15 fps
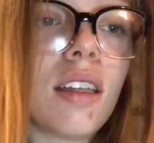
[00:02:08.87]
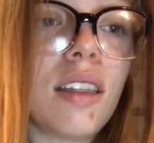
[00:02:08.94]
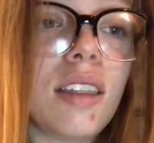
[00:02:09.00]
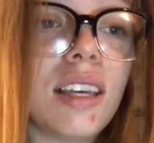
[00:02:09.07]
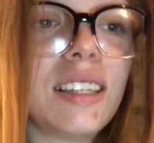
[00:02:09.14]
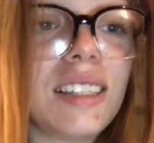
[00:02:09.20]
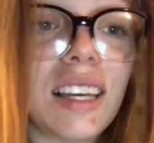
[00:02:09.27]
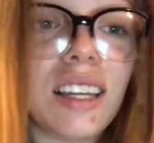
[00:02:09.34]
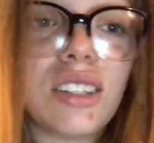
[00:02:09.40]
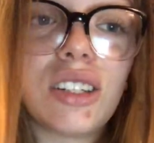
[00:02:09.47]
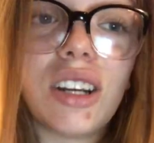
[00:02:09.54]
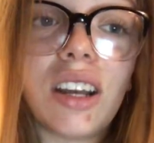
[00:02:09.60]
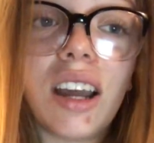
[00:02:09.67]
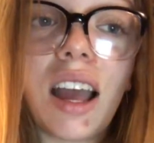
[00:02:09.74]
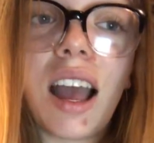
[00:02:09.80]
This
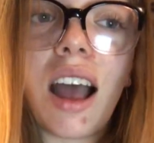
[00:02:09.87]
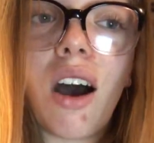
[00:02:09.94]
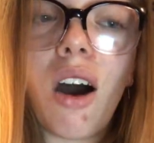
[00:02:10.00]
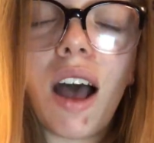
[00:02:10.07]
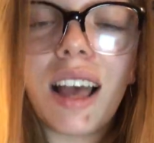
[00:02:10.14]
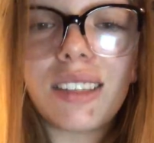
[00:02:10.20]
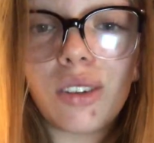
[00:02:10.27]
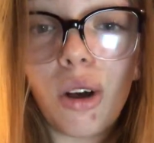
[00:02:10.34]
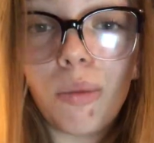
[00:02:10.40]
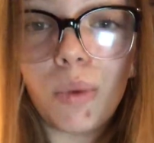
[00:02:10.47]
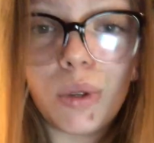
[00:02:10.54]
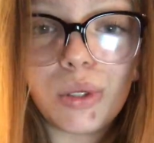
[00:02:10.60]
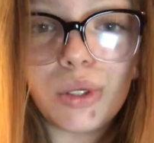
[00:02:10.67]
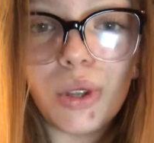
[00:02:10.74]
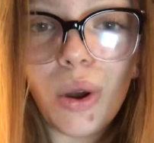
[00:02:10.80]
center has
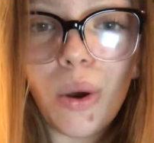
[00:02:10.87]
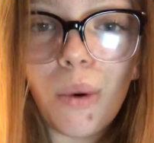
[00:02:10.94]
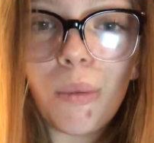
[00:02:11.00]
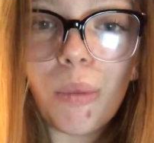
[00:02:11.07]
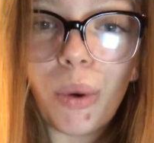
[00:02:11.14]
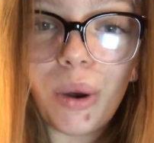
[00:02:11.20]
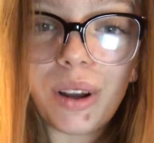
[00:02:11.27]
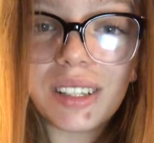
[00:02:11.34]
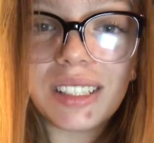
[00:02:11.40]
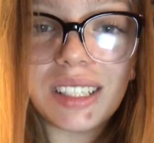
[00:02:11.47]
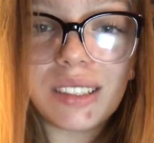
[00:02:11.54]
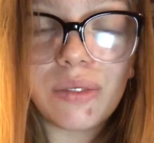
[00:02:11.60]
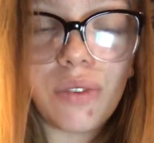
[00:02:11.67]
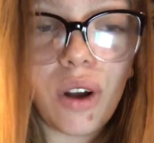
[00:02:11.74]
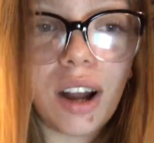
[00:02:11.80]
almost no books, as
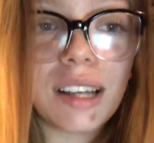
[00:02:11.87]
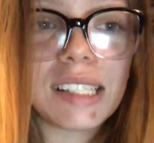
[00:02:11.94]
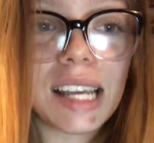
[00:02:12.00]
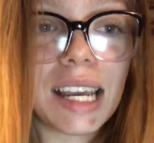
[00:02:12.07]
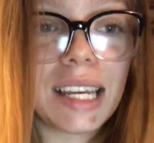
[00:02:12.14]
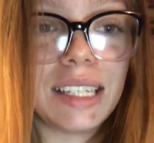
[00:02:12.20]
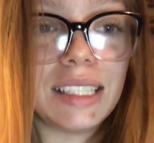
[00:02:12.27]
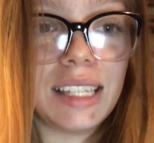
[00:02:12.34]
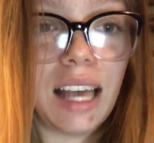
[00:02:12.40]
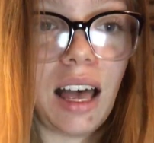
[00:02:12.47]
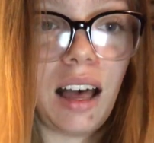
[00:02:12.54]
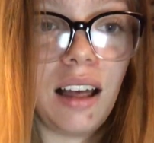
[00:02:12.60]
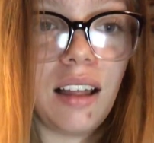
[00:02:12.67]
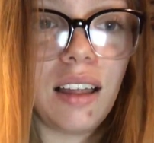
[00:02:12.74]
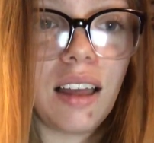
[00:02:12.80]
far as I can tell.